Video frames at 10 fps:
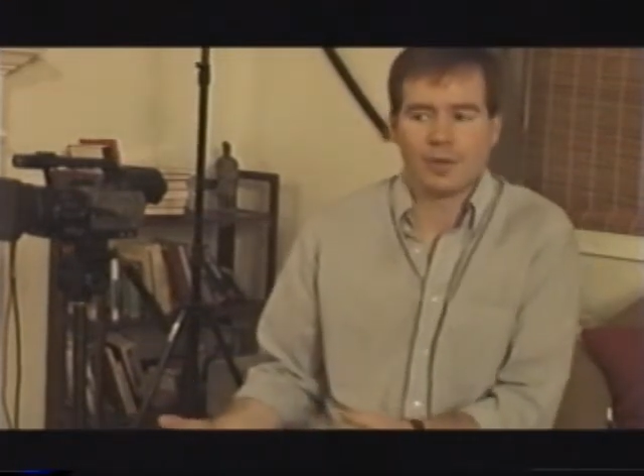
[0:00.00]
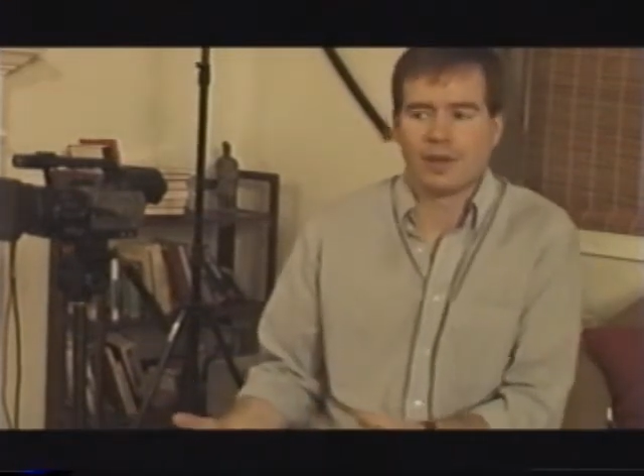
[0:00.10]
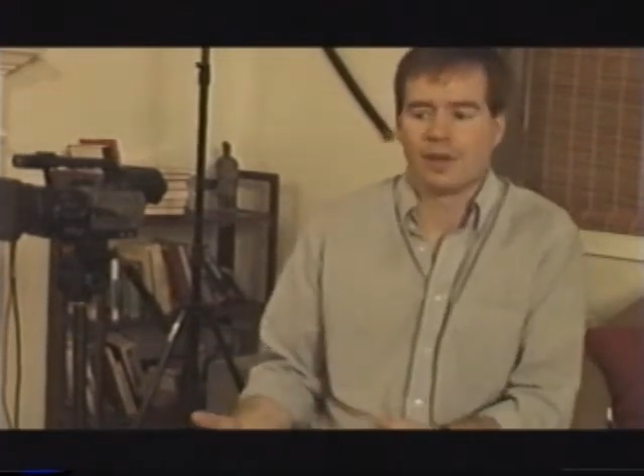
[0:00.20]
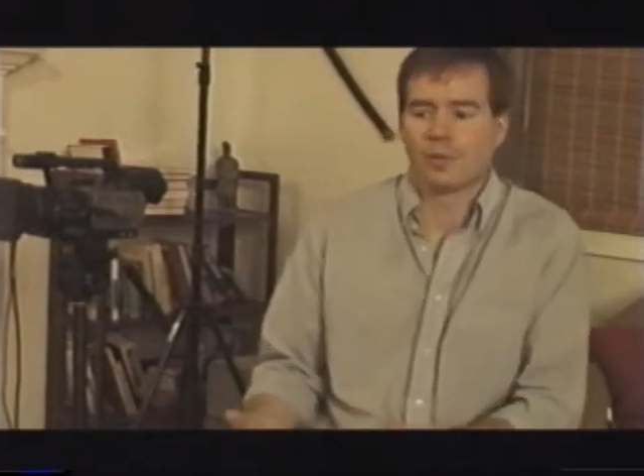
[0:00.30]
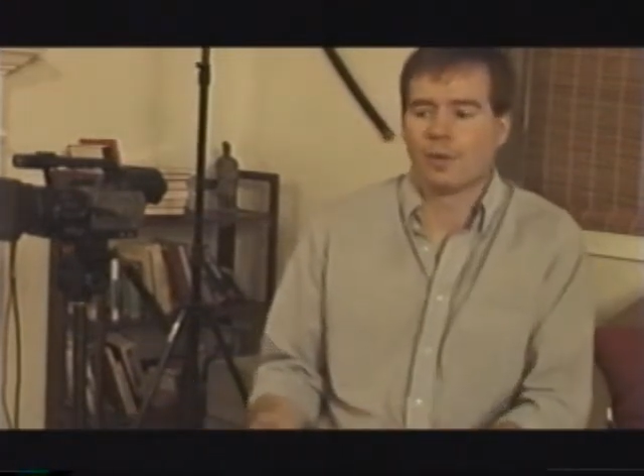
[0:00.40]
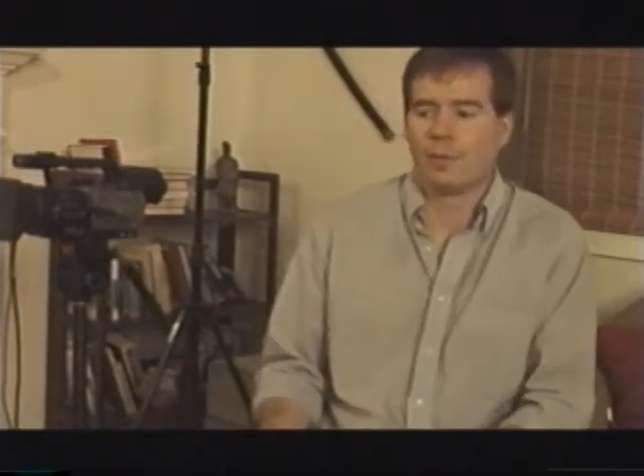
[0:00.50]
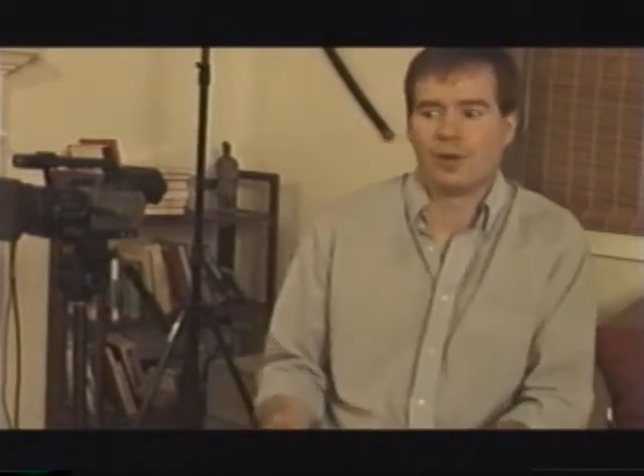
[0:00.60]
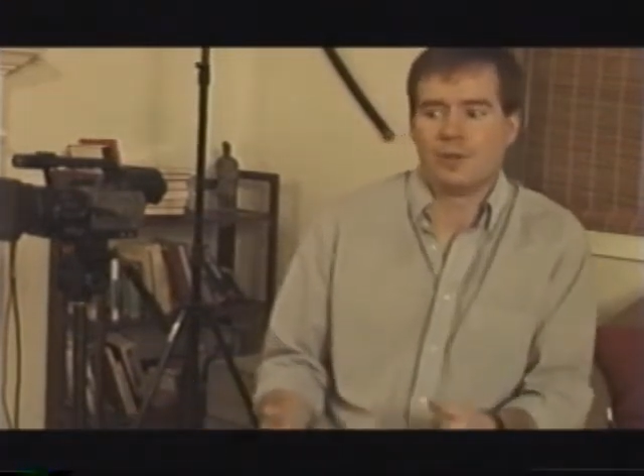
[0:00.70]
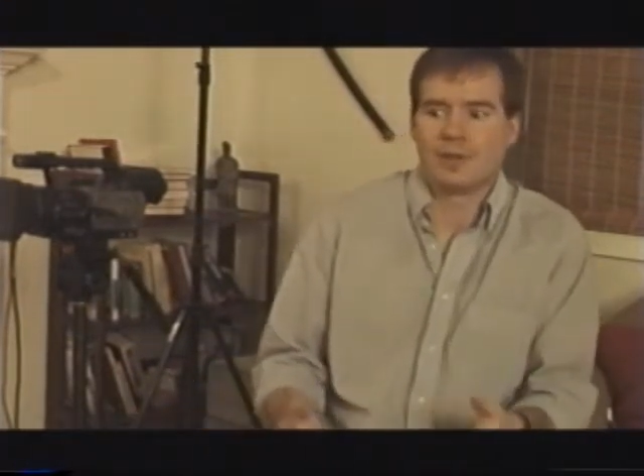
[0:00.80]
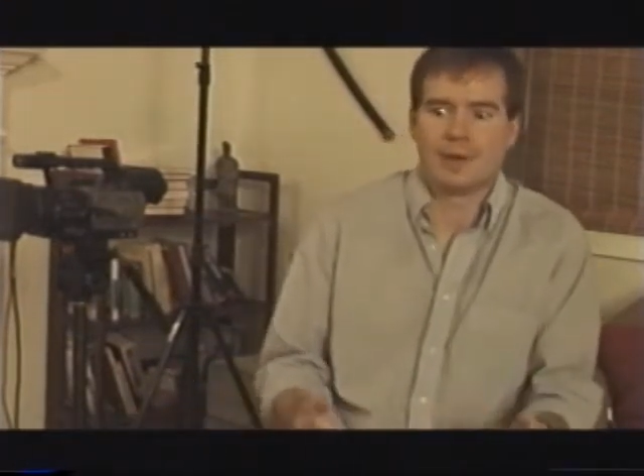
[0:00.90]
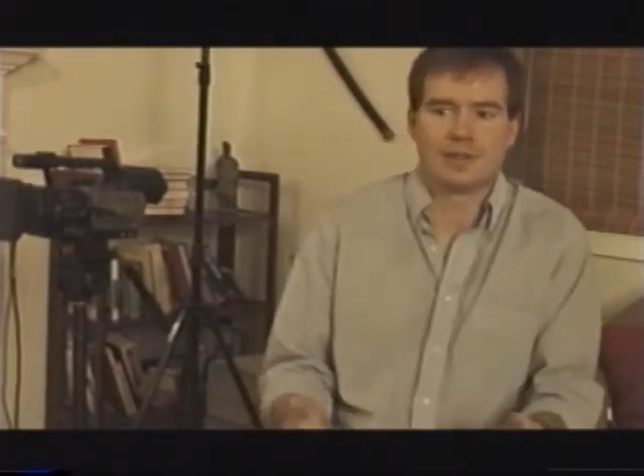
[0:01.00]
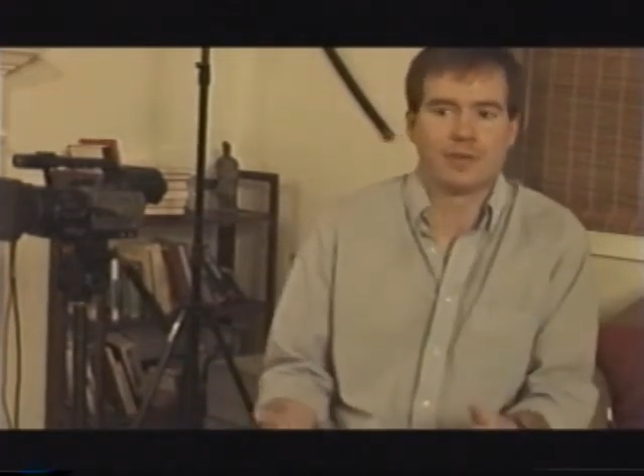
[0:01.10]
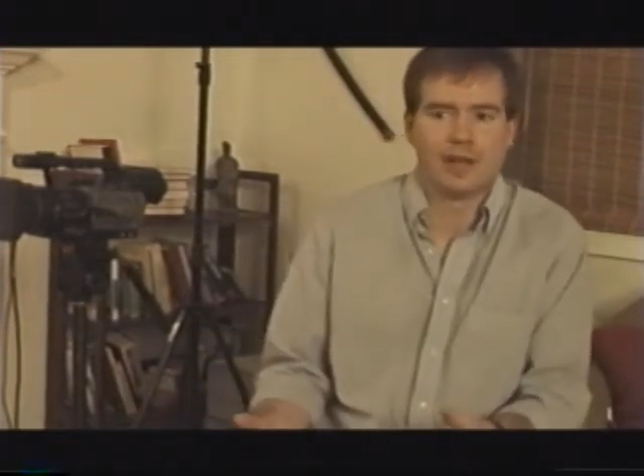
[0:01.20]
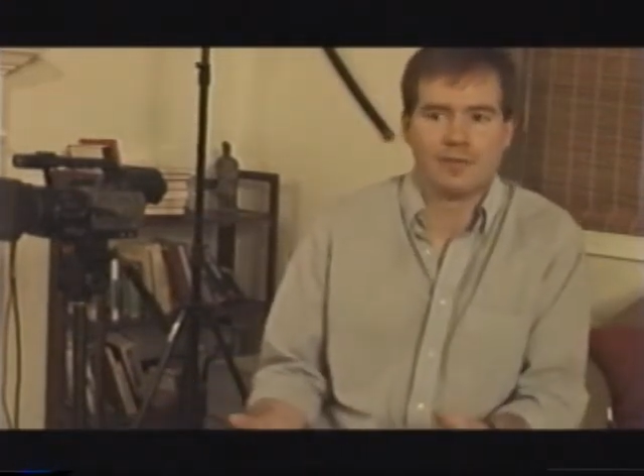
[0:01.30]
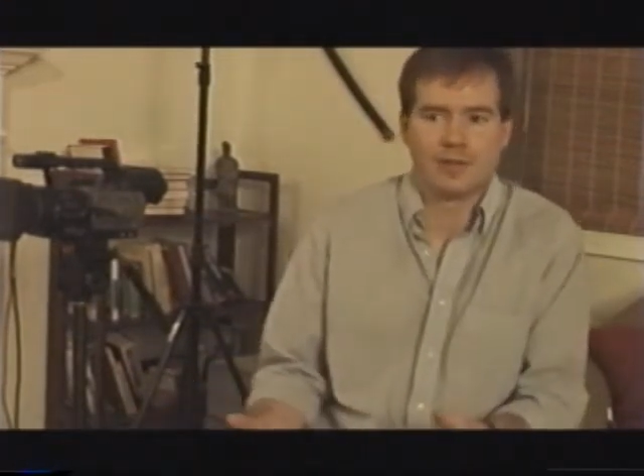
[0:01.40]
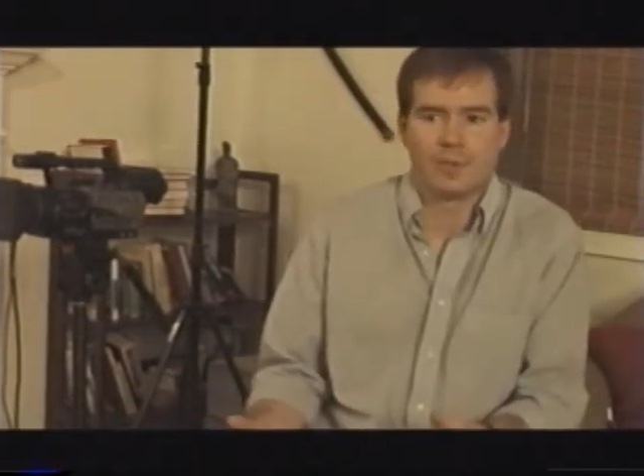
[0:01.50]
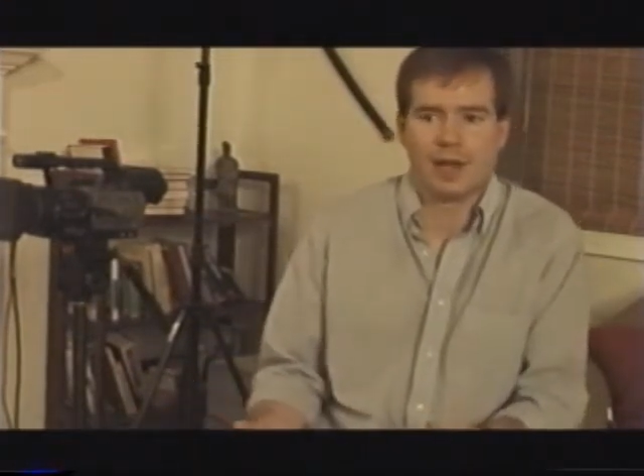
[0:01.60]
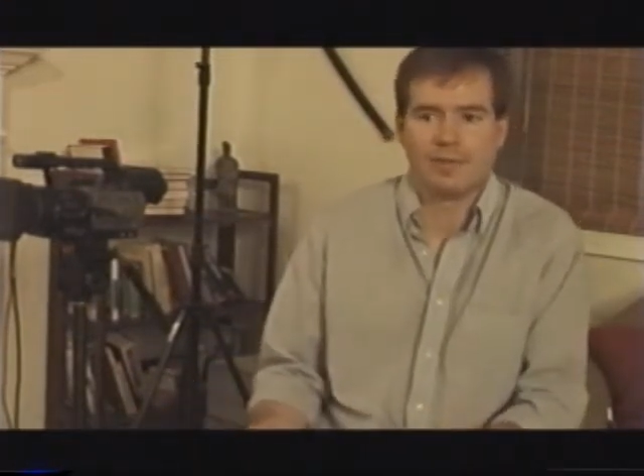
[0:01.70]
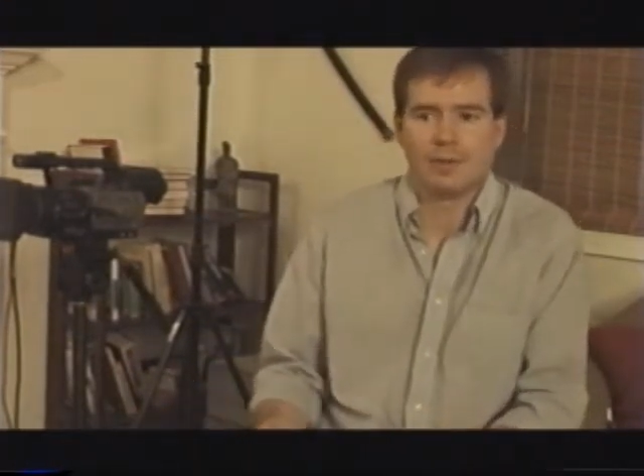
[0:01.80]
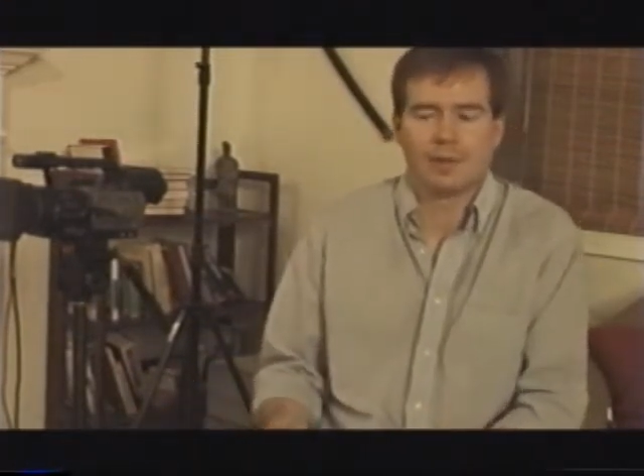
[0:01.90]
with another woman who was the best friend of his wife.